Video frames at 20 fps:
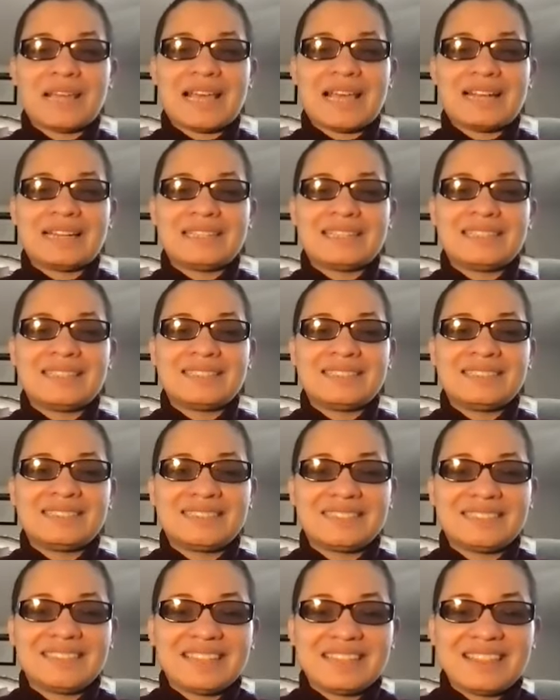Alice.
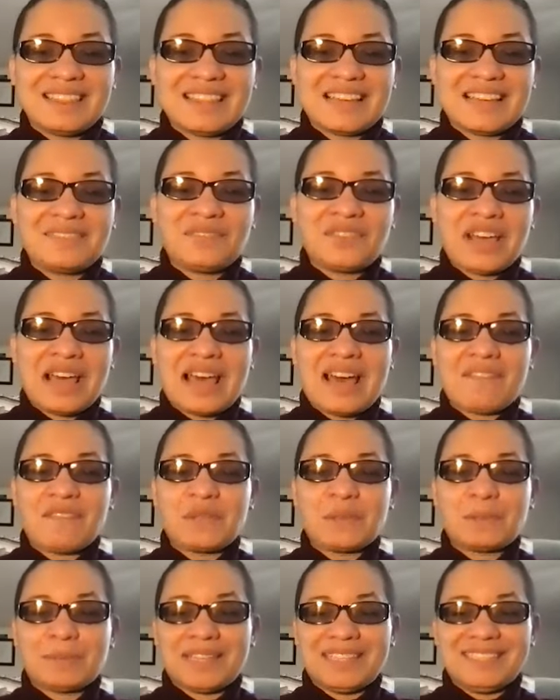Thanks for
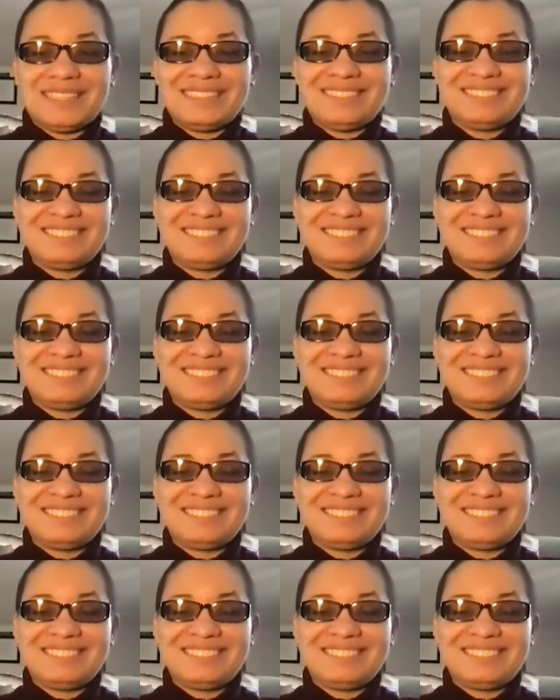having me.